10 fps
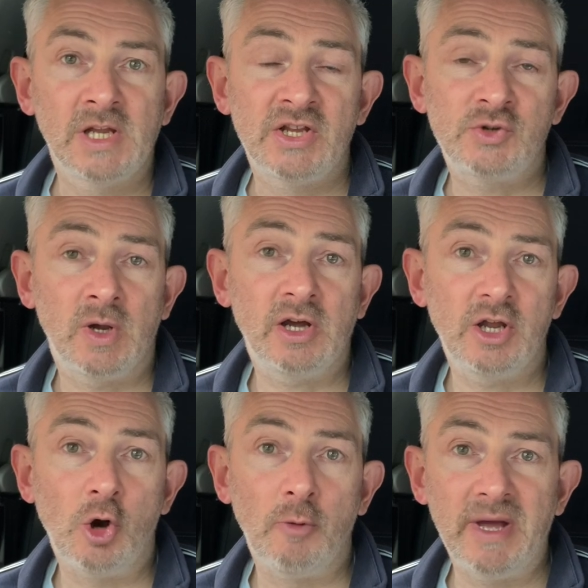So I got
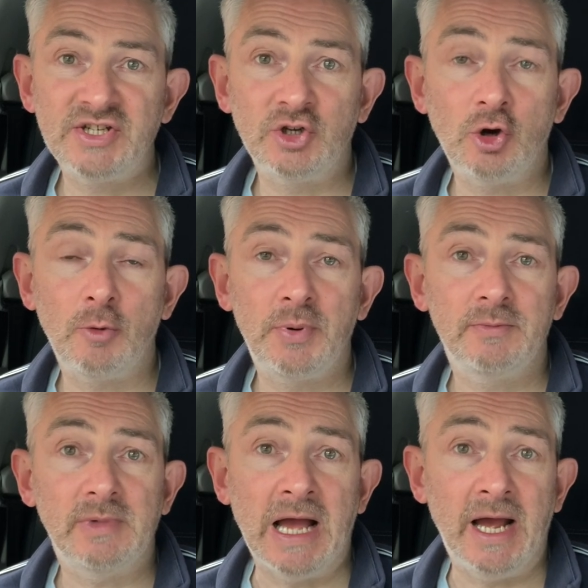it all measured up,
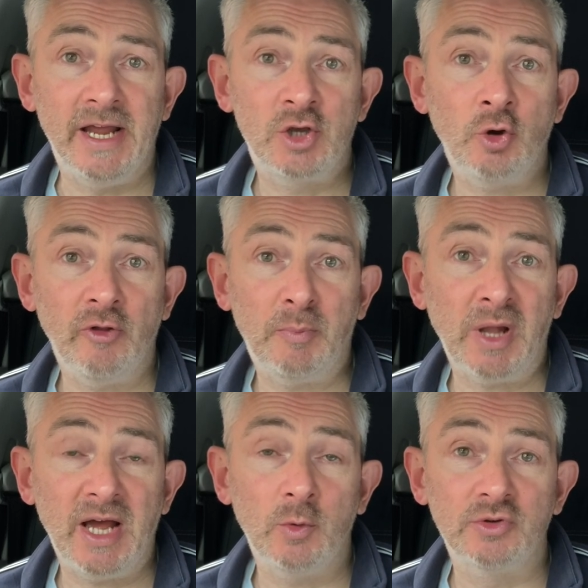I cut the
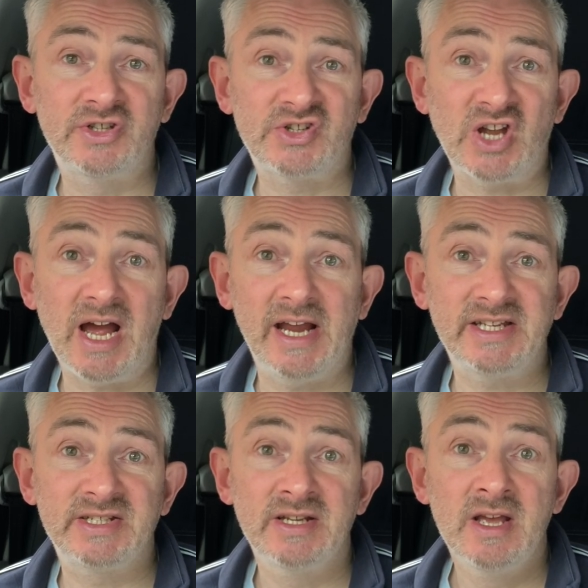plywood to
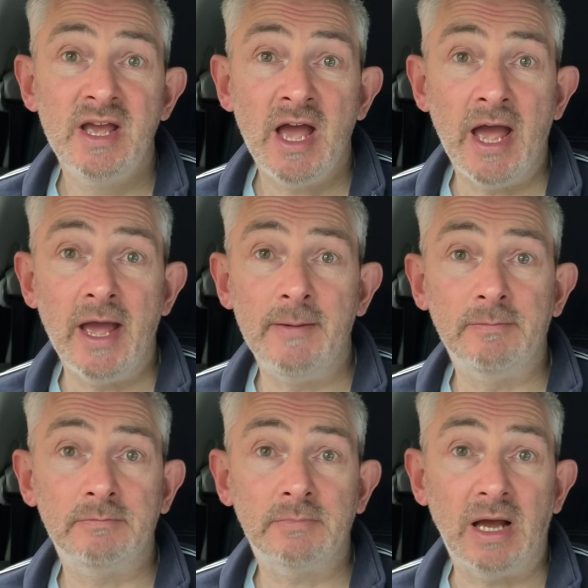size,
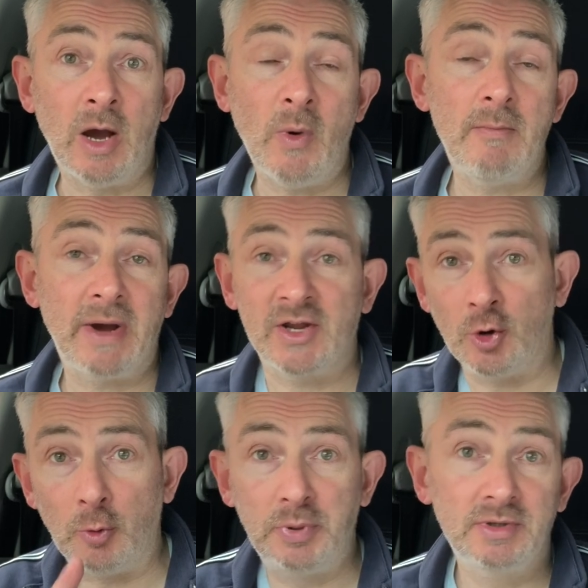I went back
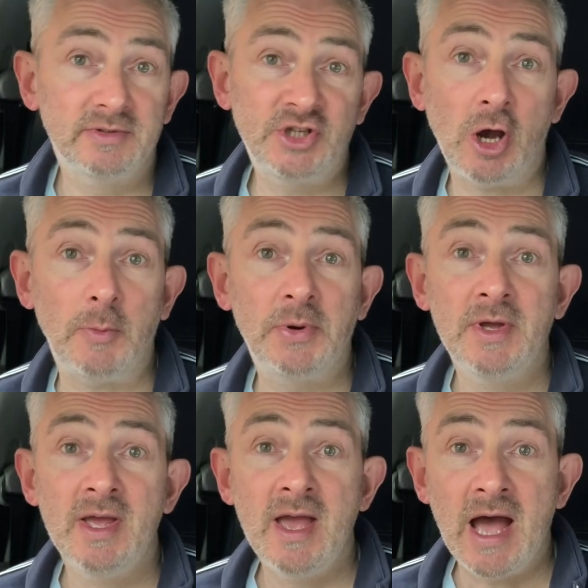up top
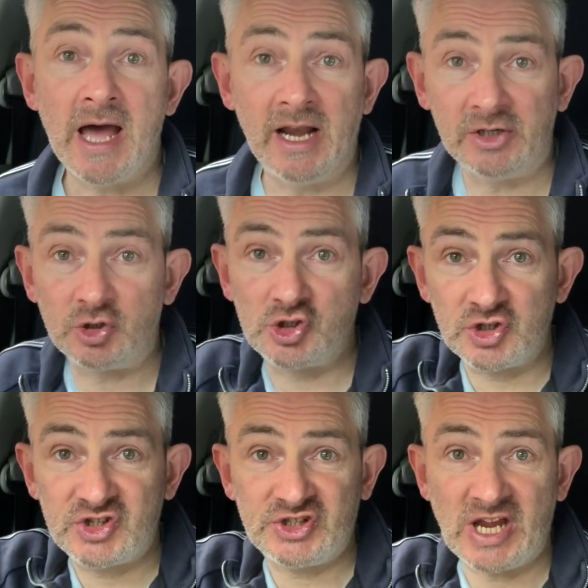and I
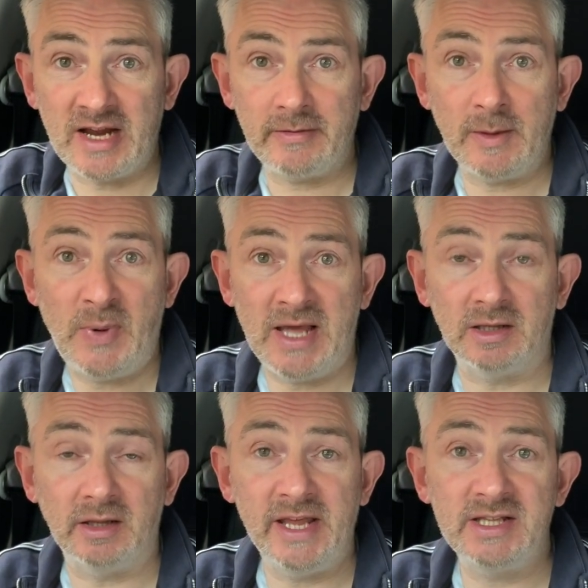just sank the
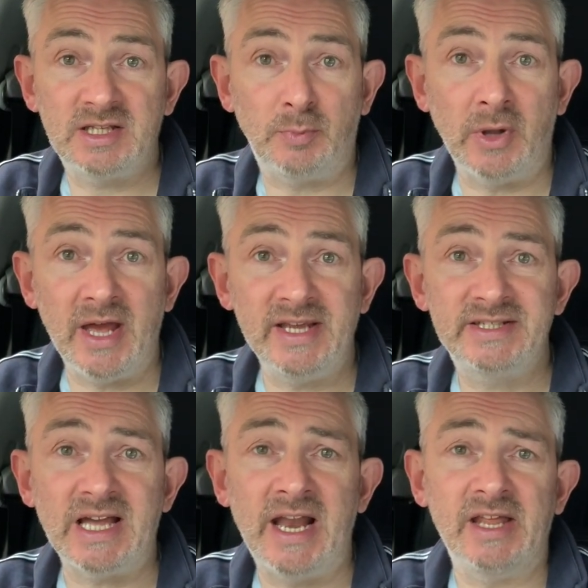panel into place, and